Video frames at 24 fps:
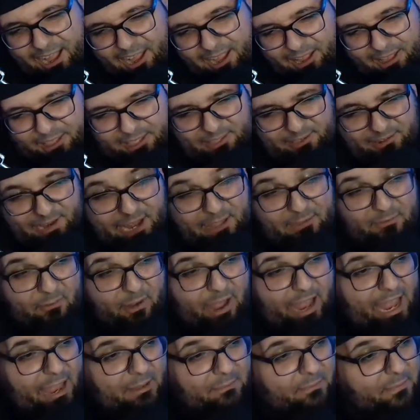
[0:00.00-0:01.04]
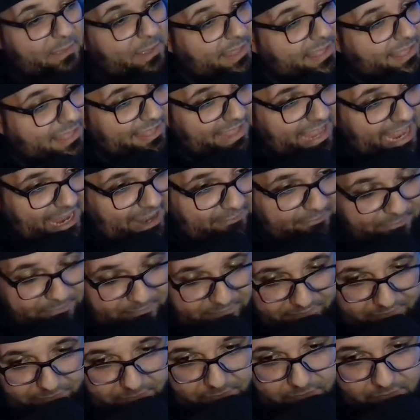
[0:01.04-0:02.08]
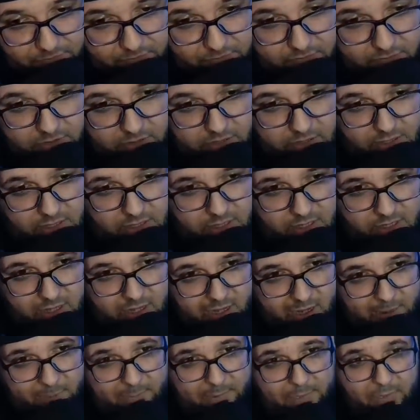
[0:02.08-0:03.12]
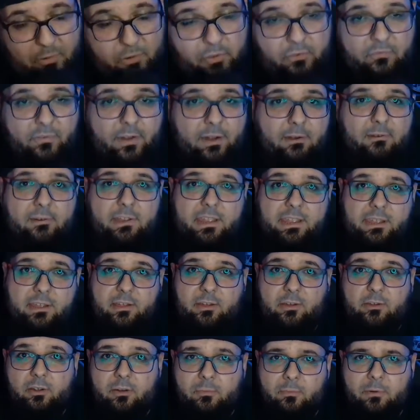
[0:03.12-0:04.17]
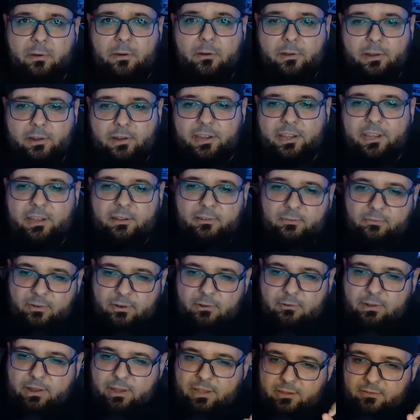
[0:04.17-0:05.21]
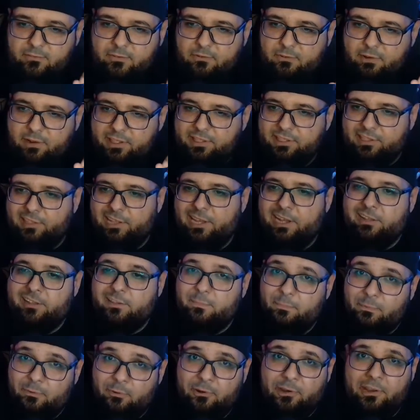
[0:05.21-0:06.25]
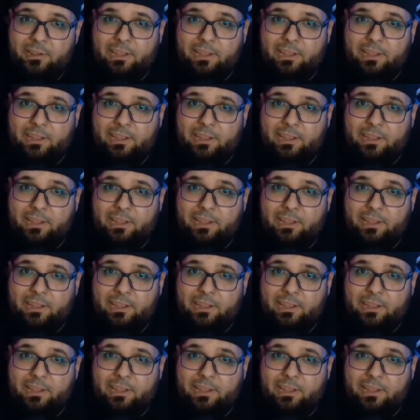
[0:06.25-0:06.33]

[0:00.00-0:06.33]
So that's why I missed that. But it was very good marketing, very, very slick to put it